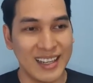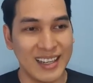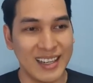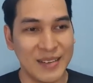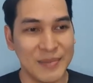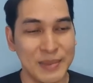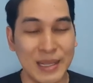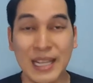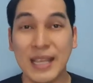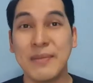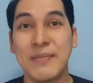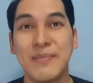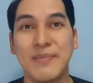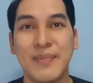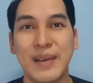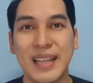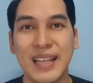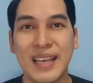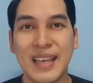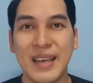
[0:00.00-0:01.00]
believe,
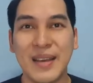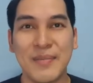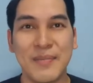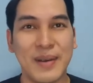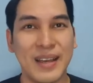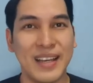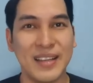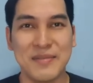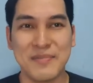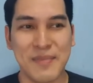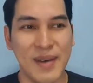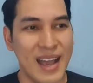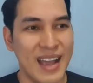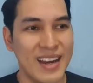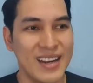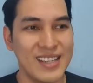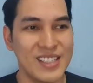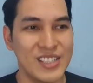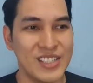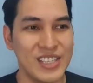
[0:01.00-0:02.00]
I
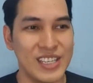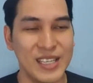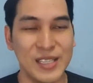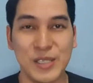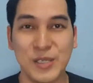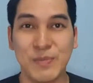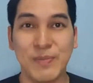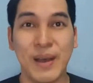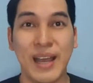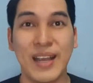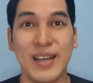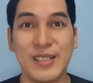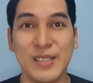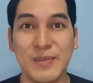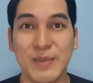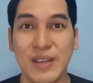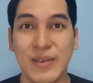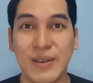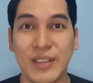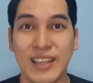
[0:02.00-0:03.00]
admire. She inspires
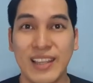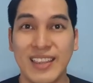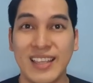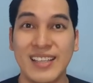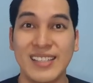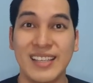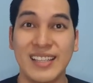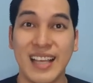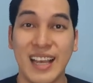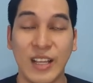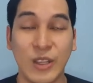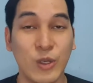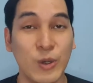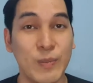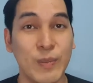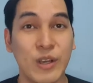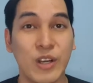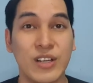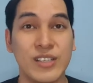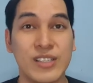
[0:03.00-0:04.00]
me with the things that I do
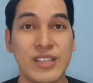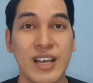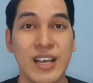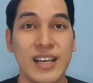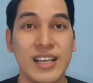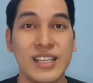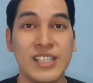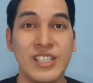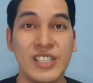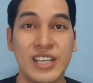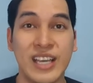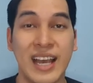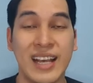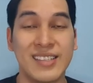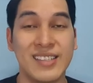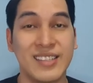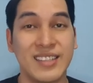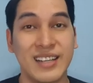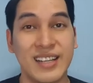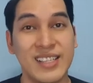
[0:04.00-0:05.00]
because she
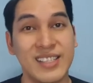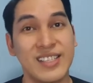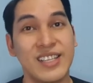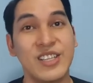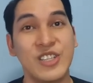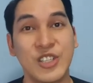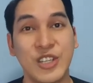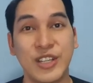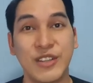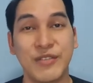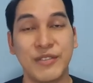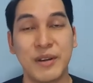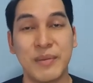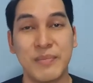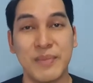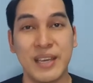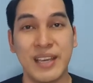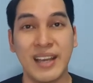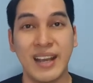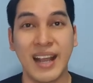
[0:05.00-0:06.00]
has transitioned from
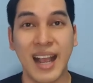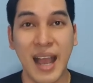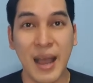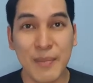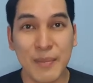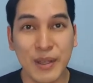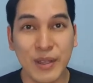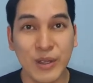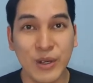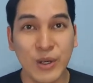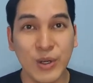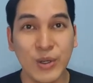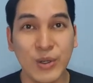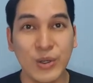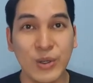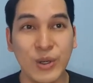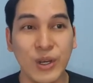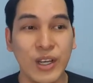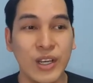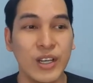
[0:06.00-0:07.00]
being a cabin
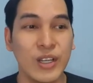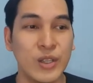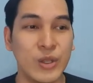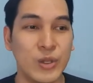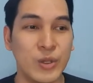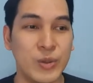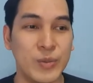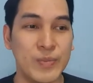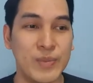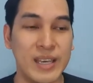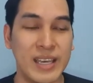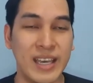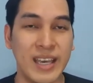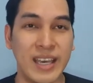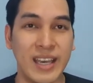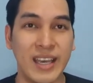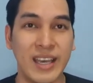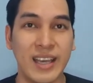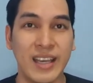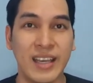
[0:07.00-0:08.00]
crew to
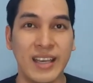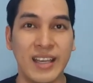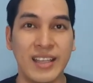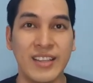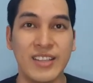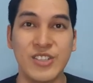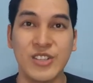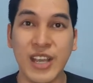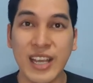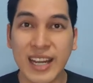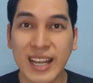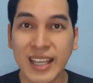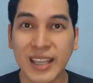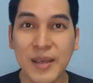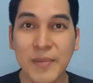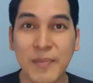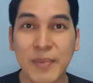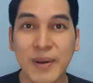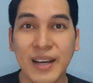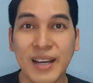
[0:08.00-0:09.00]
being in the training
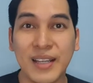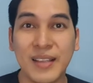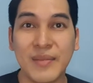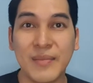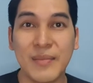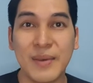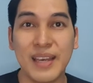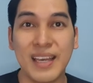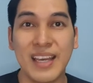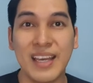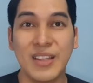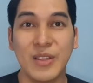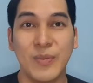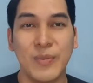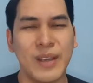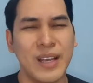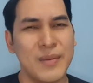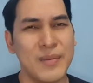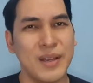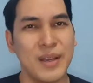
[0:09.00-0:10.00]
department, to
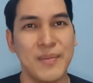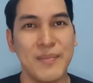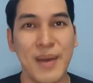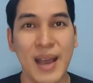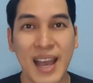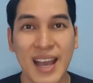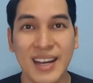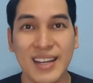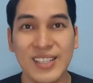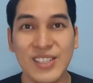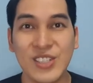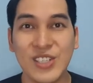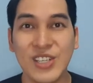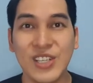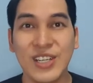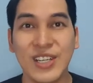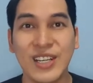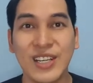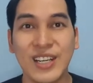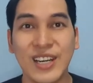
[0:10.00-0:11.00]
becoming a
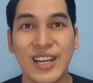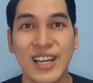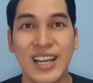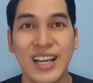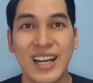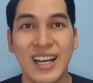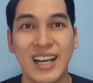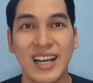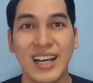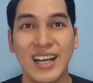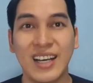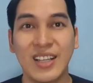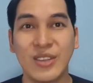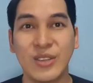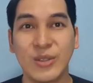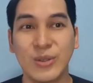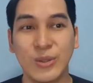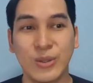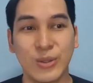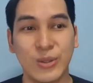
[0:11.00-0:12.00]
manager,
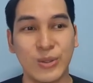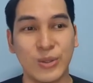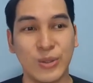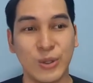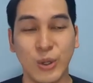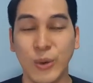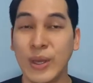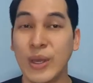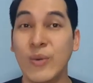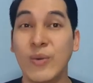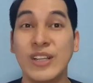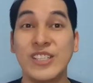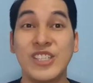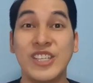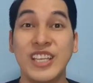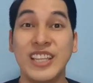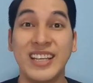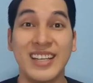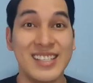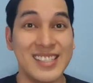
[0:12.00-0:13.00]
to doing what she
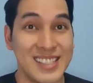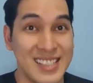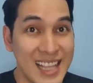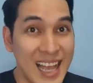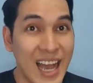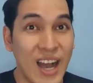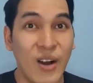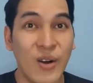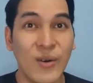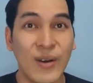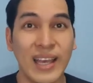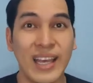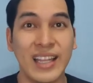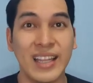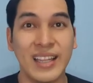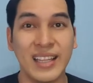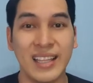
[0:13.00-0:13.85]
does now. And